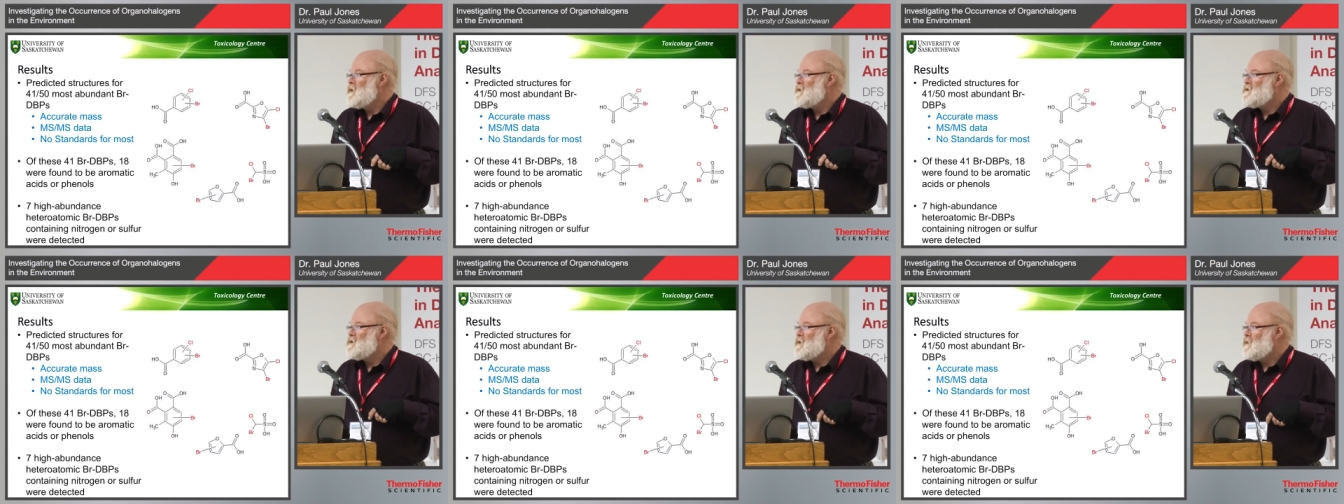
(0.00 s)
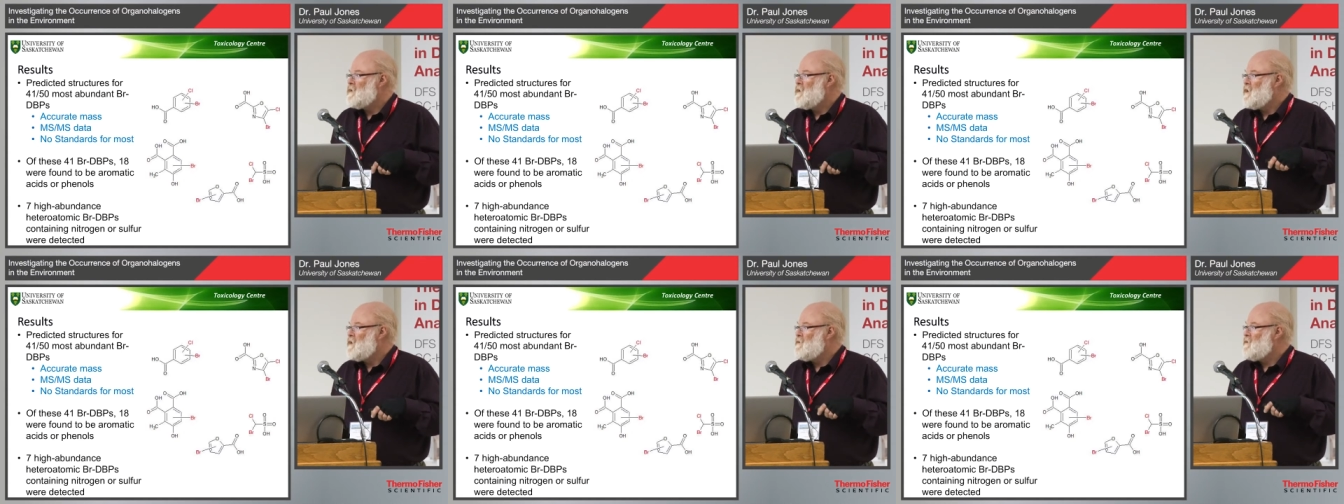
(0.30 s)

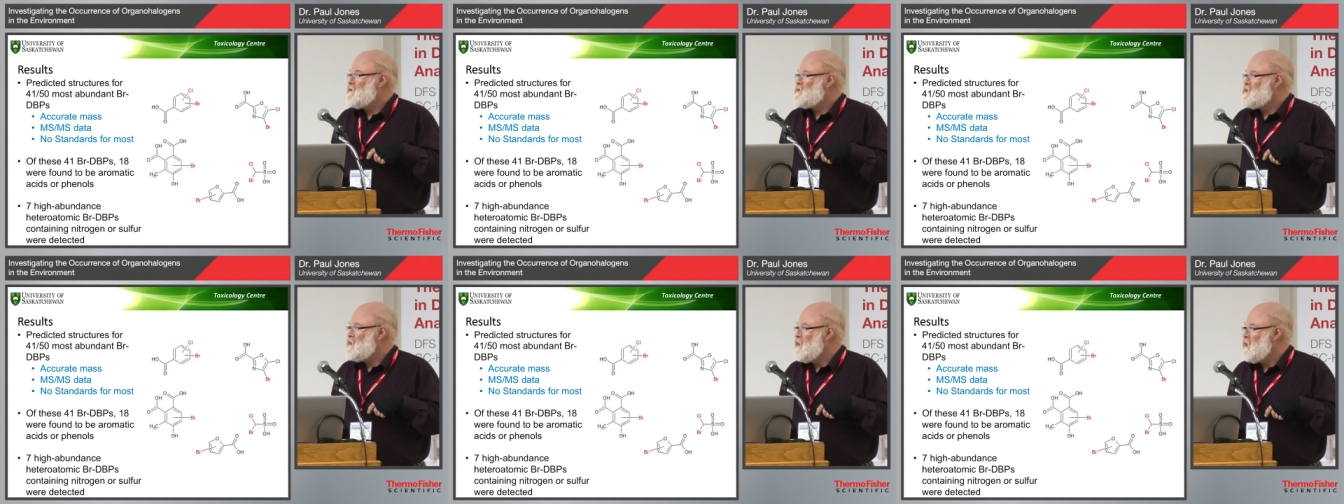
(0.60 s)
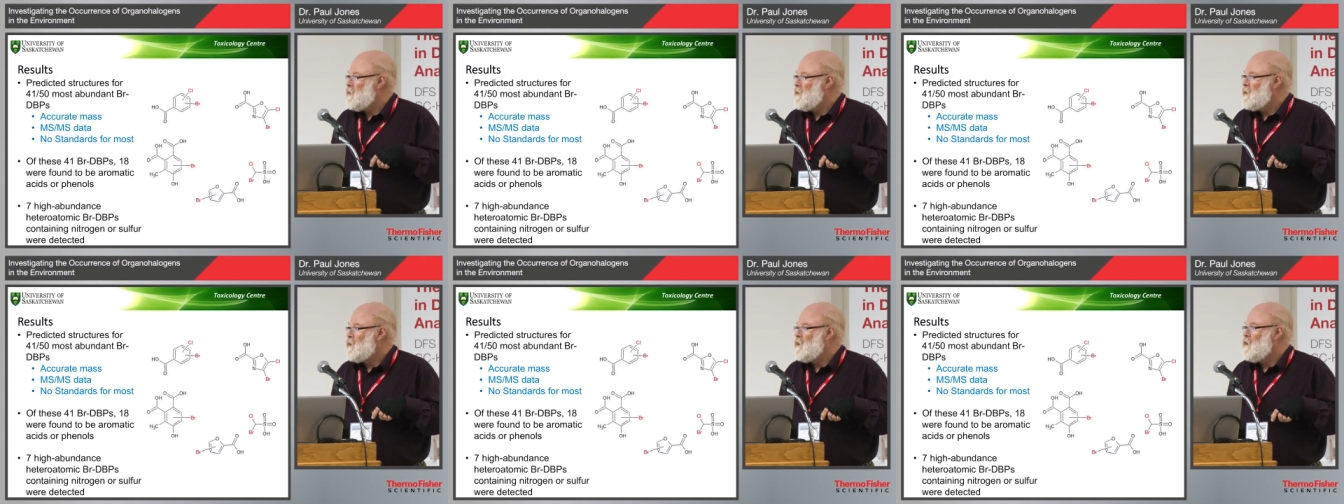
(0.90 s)
So a lot of it's
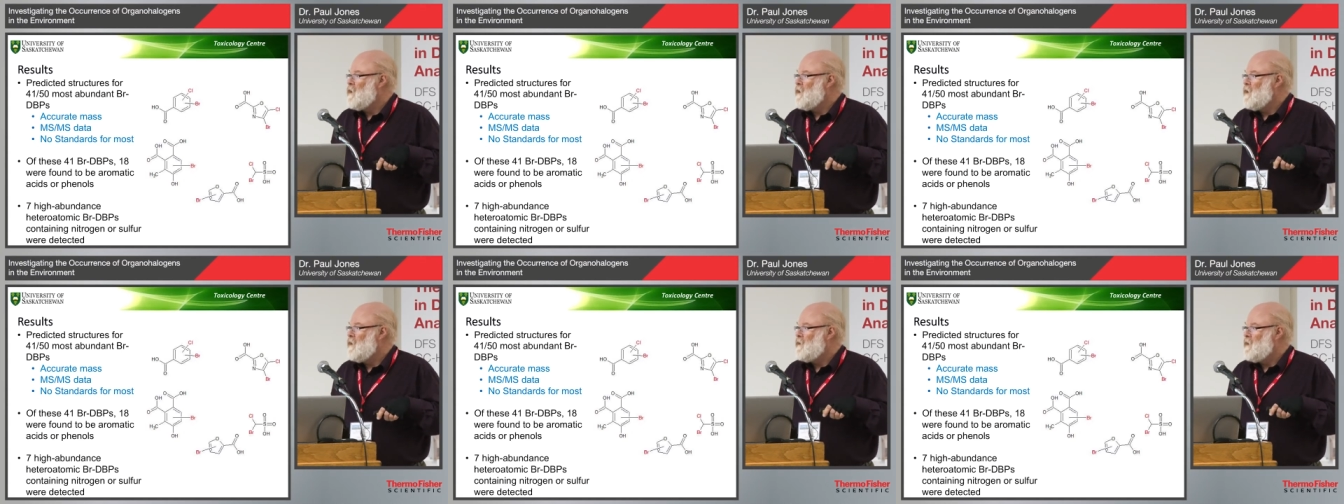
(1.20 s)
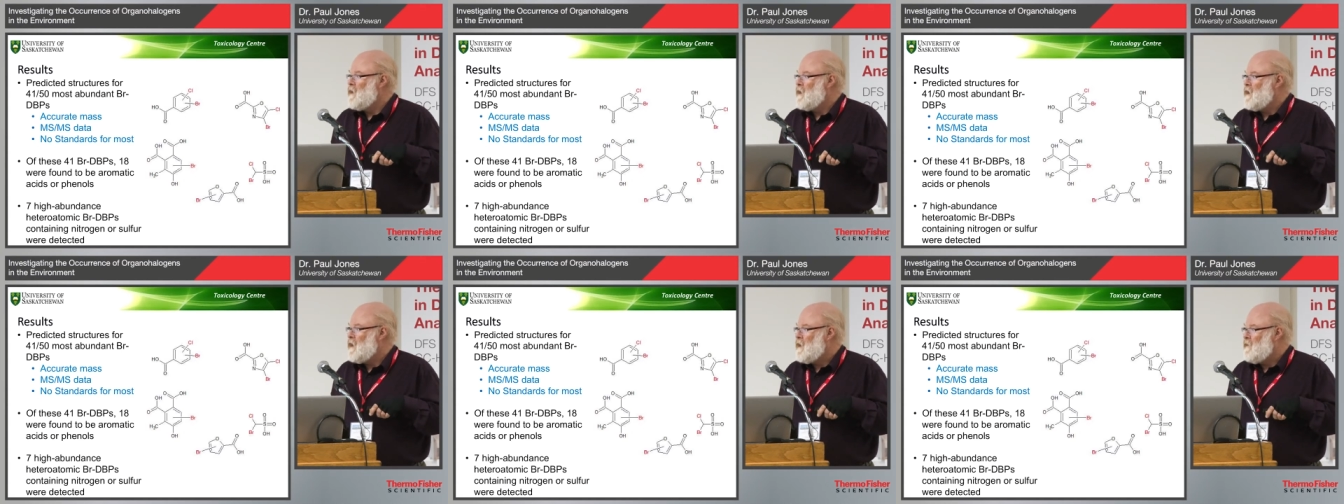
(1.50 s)
going
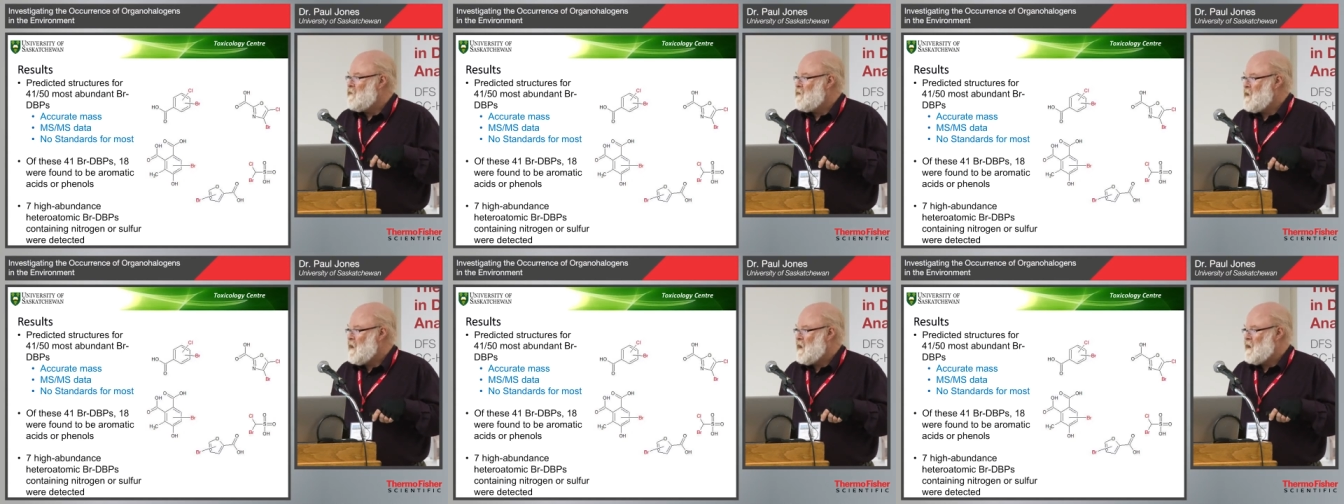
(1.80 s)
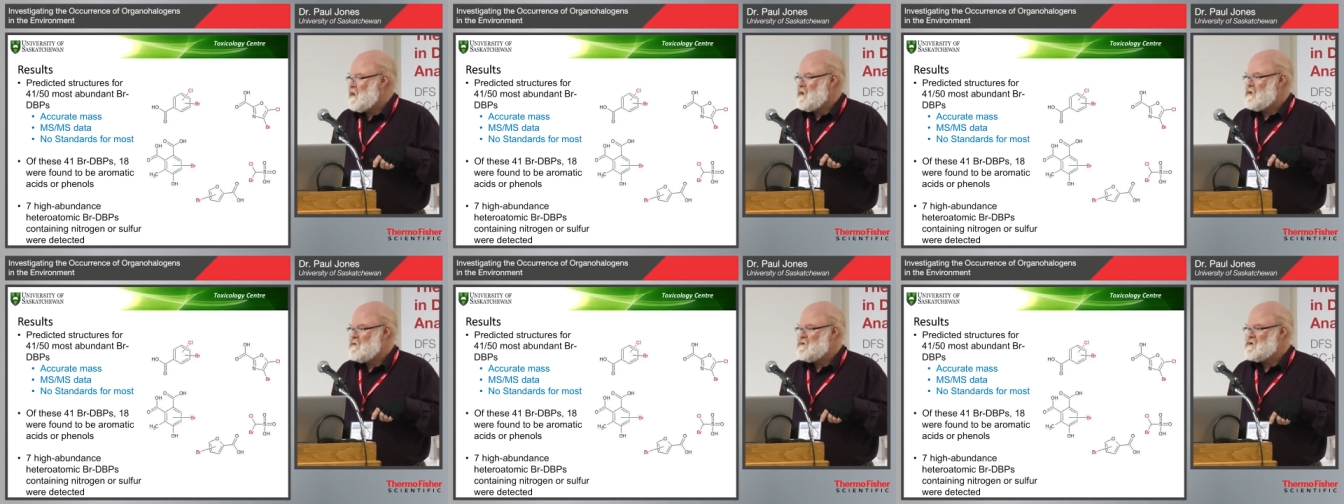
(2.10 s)
on uh, the
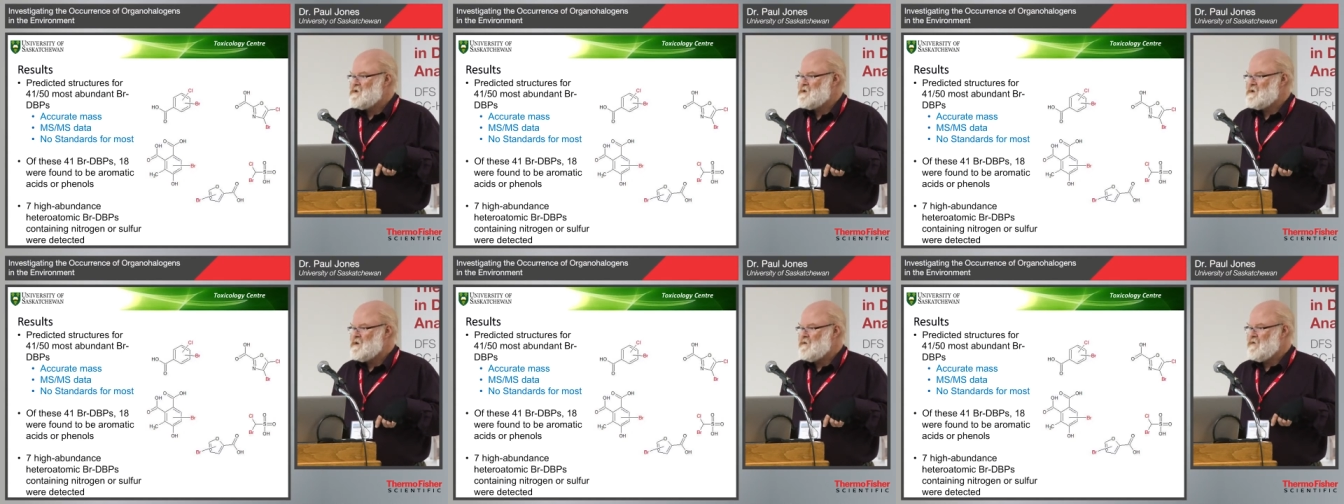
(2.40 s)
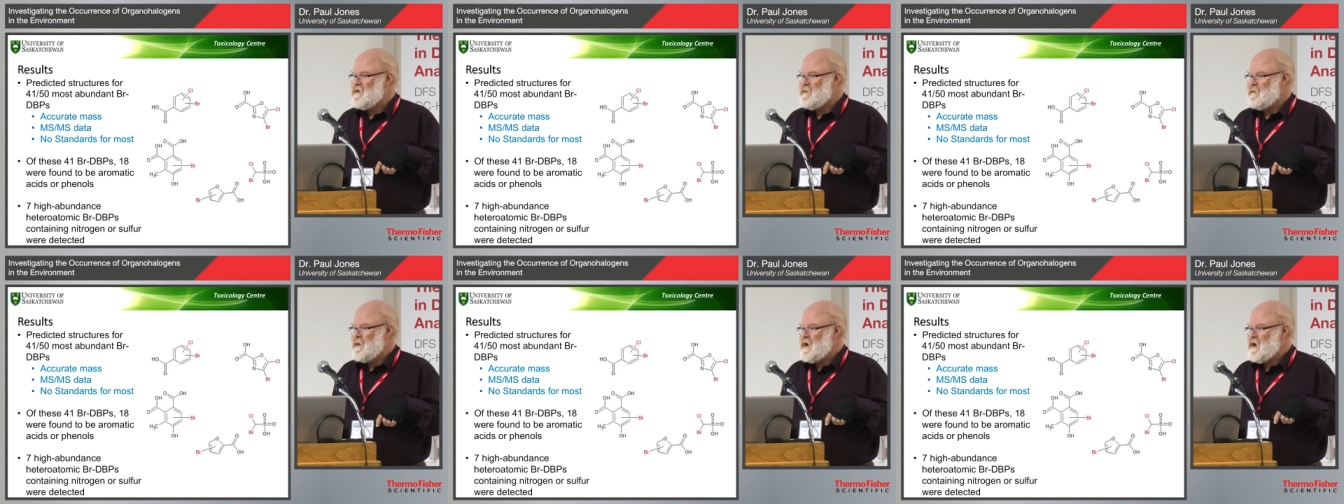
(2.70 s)
accuracy
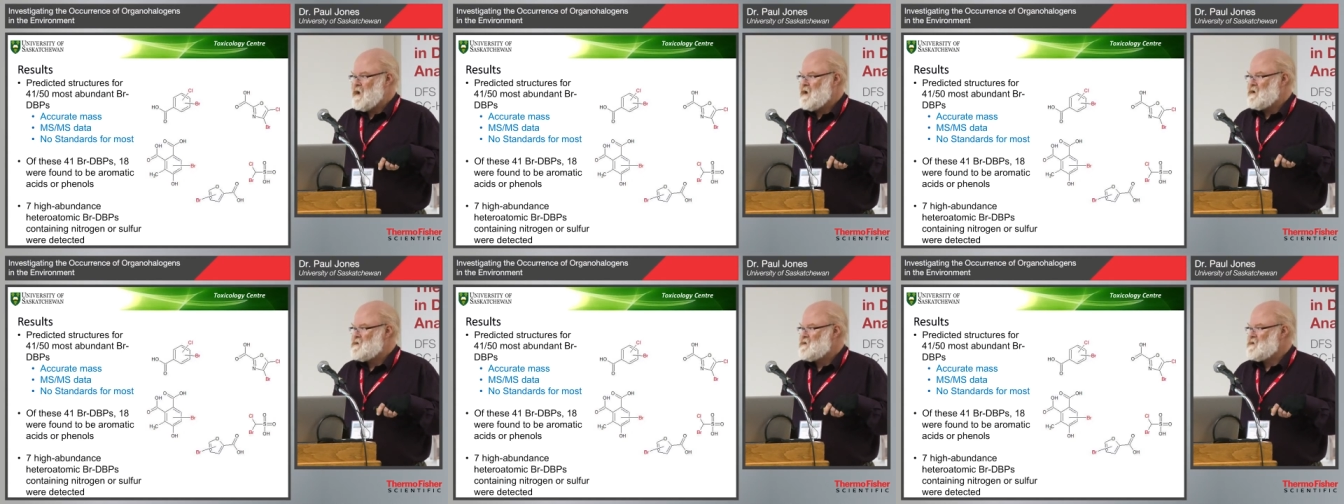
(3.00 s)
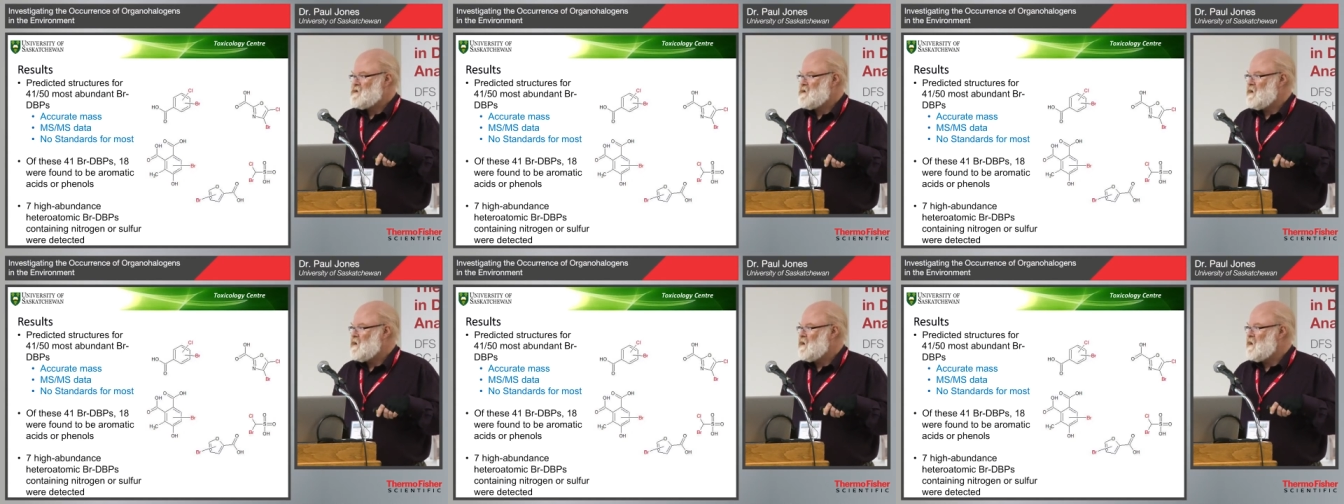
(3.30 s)
of the
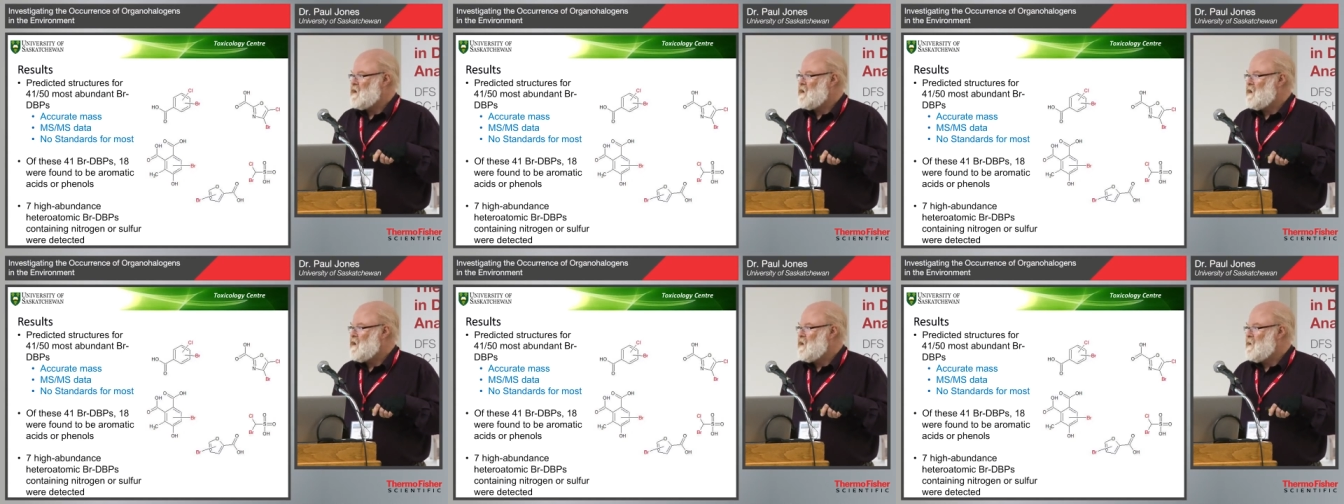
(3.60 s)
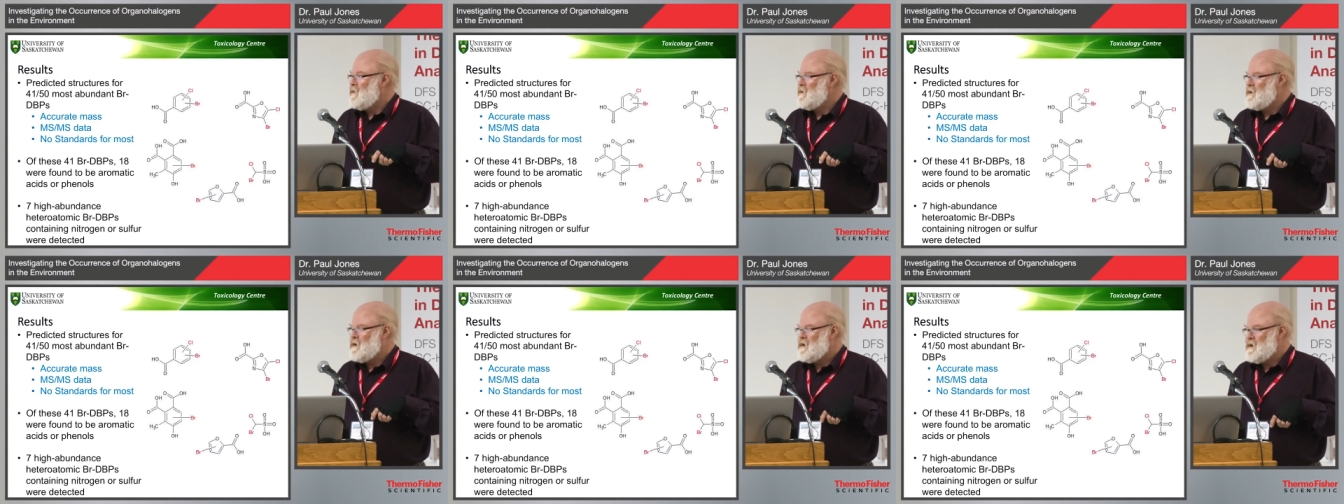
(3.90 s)
mass uh,
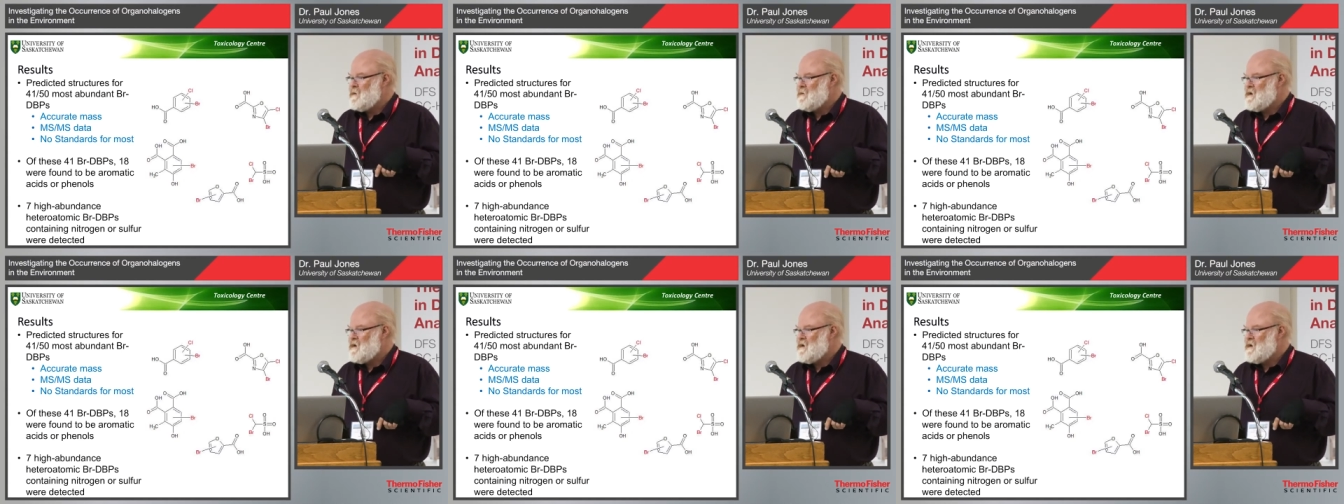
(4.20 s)
and the